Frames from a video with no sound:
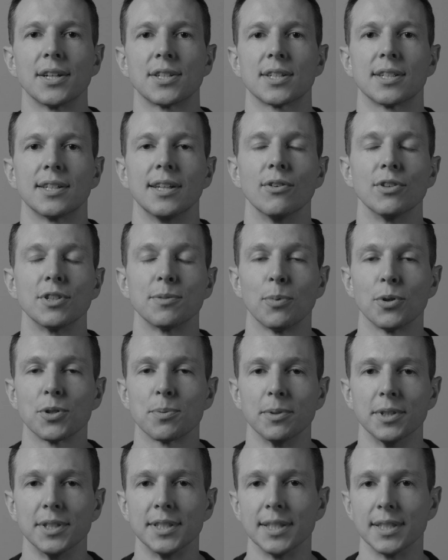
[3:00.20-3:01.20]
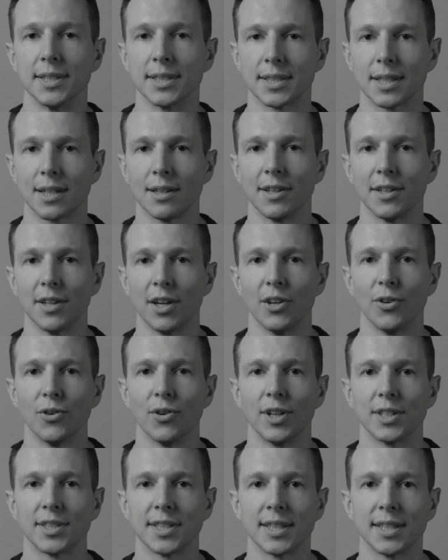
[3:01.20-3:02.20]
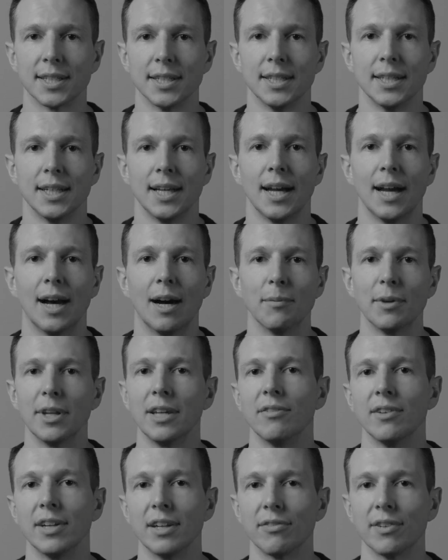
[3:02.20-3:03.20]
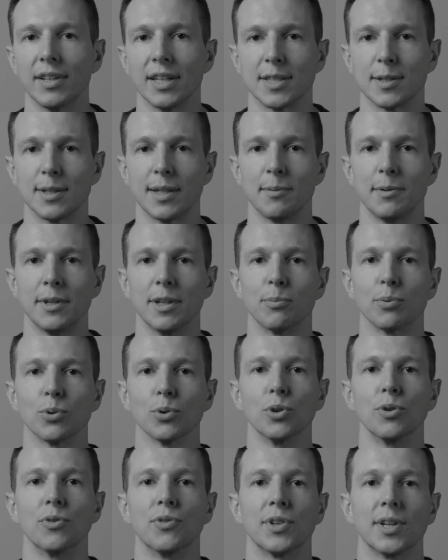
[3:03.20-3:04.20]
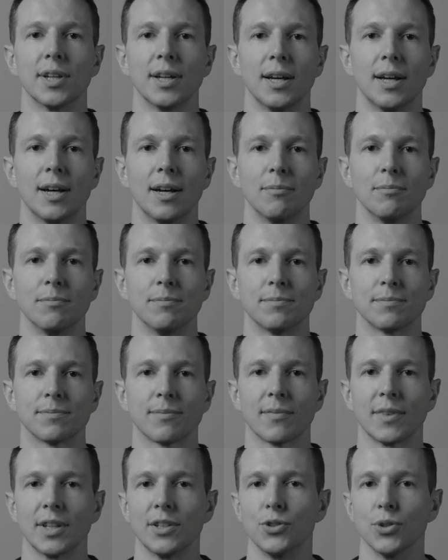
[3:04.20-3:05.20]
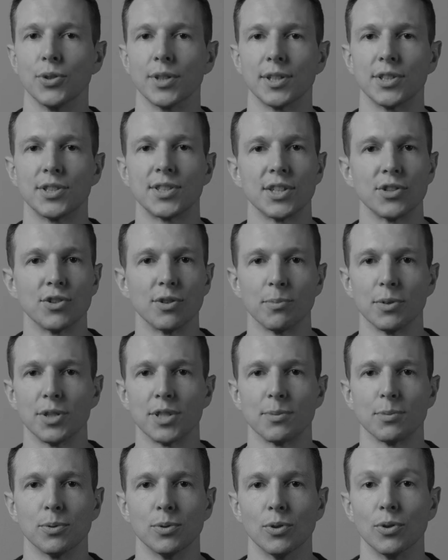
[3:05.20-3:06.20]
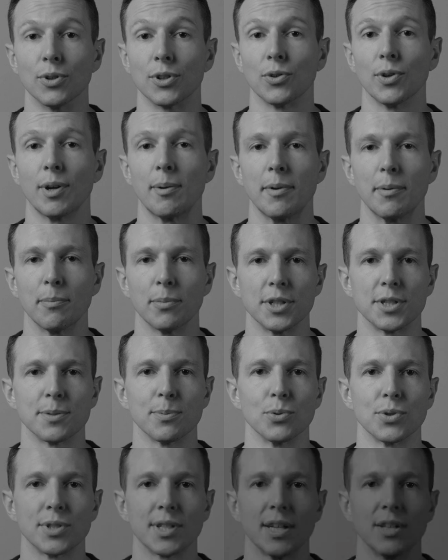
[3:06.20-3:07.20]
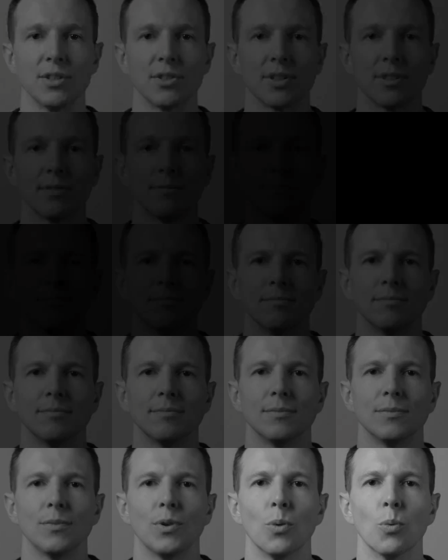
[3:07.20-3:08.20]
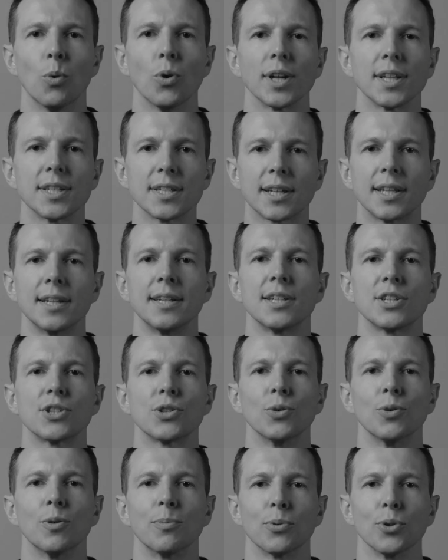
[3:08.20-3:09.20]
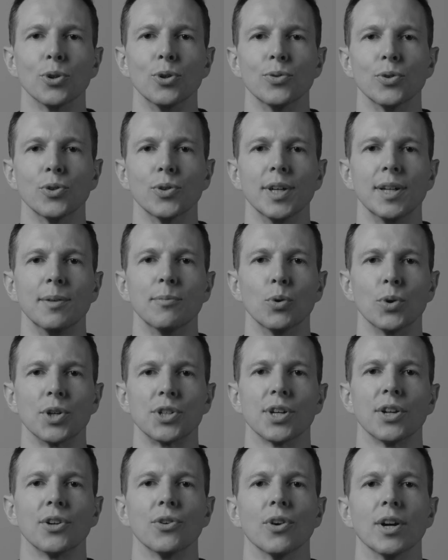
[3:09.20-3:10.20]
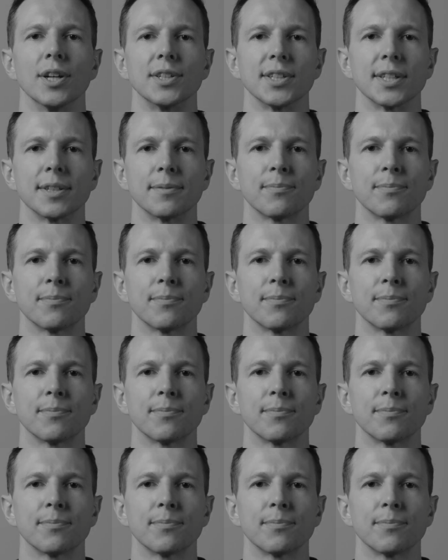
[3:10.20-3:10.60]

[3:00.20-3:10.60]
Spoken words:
there is a possibility that it's declined at underwriting, even if it has maybe approved during a decision in principle or agreement in principle stage. What is a conditional approval in mortgage underwriting?